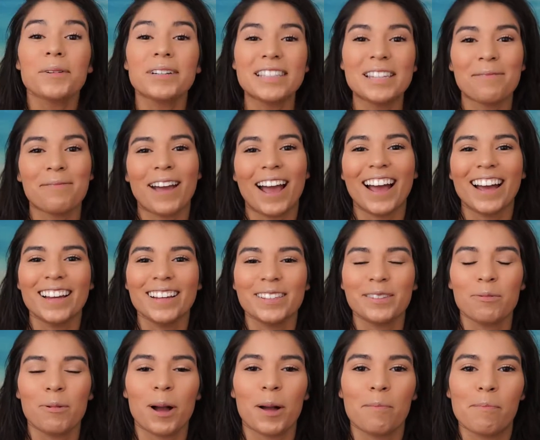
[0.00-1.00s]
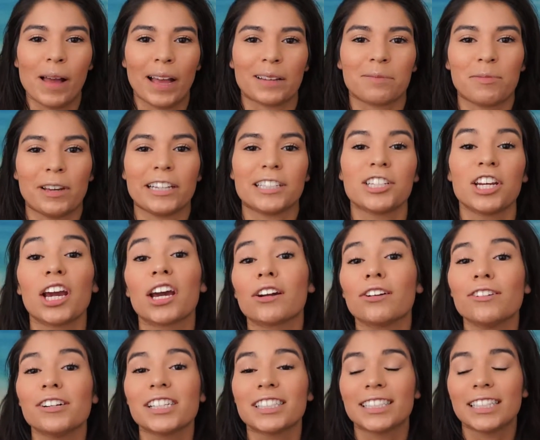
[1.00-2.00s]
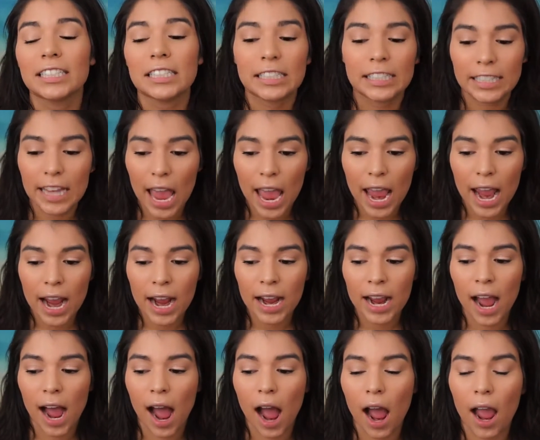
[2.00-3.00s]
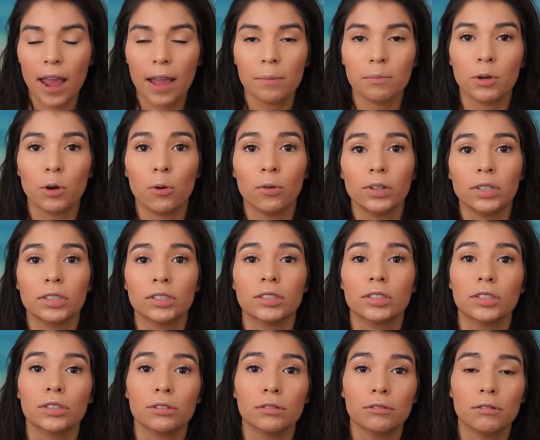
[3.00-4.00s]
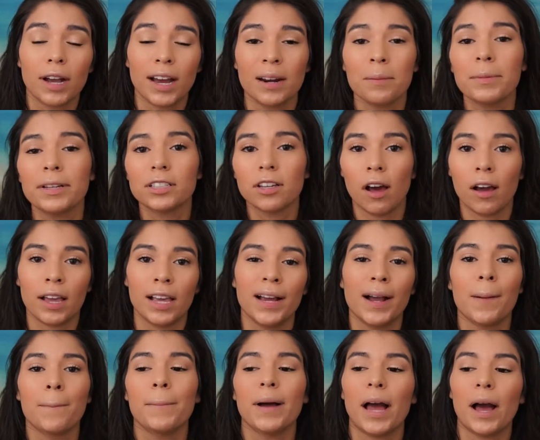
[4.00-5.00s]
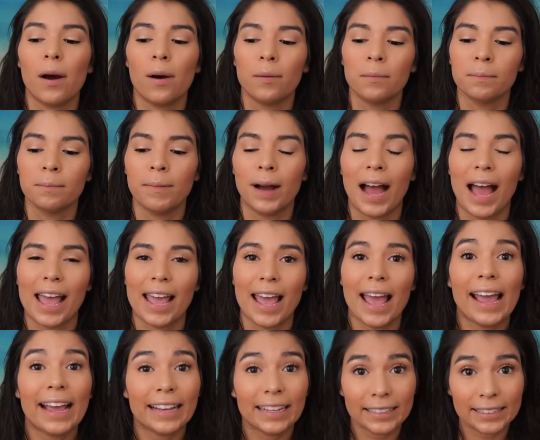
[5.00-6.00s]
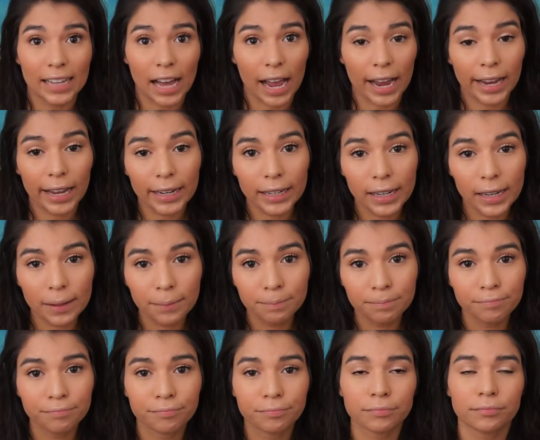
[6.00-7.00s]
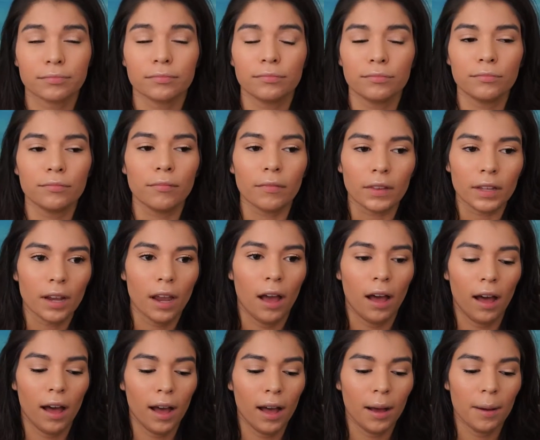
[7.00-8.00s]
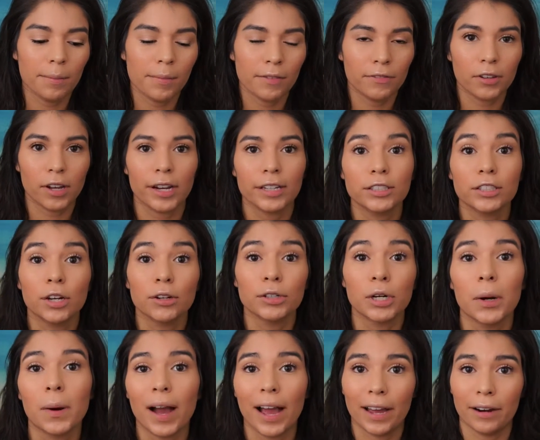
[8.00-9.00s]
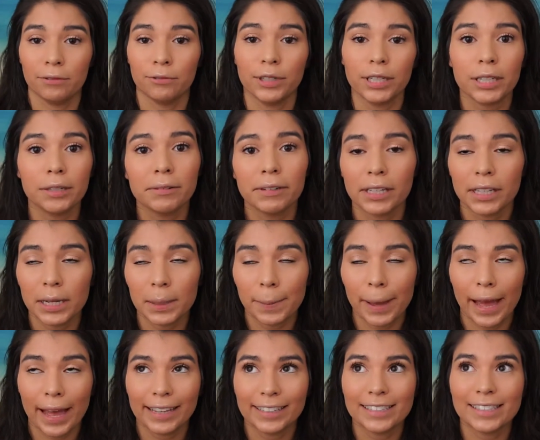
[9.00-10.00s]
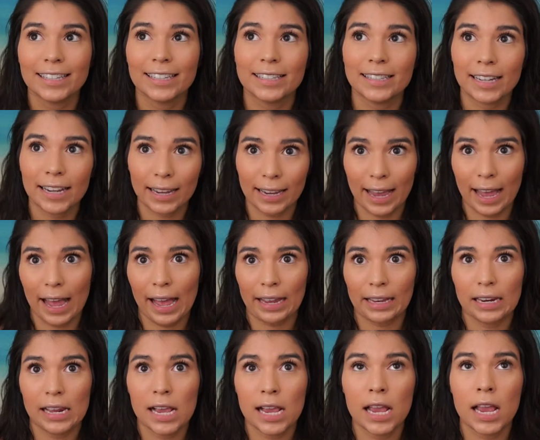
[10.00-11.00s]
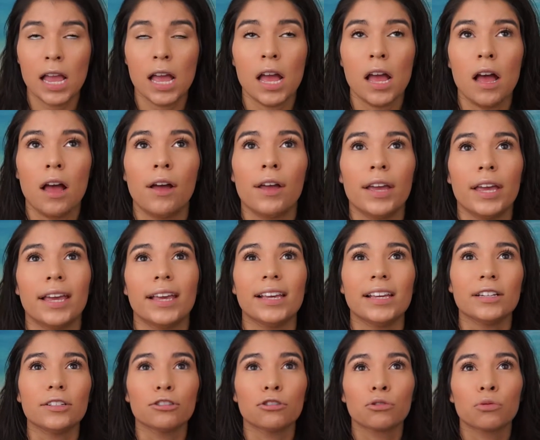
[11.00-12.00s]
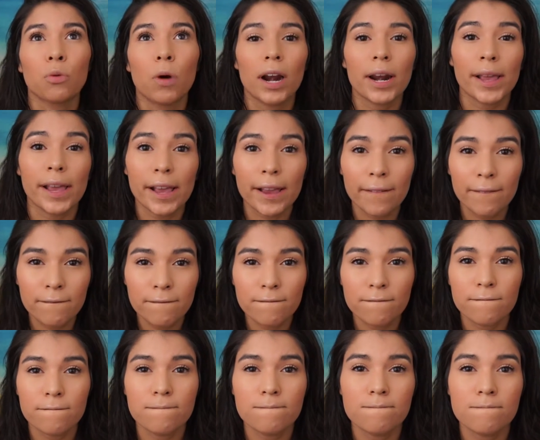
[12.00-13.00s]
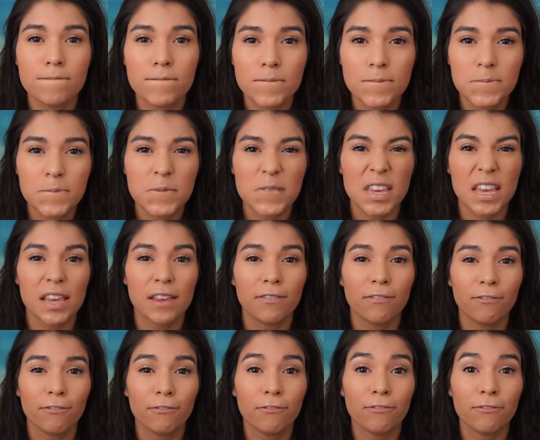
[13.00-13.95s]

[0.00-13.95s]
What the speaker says: What's up guys? Welcome back to my channel. Today I am going to kind of be talking about my anxiety. If you guys don't know, I had really bad cystic acne in 2015.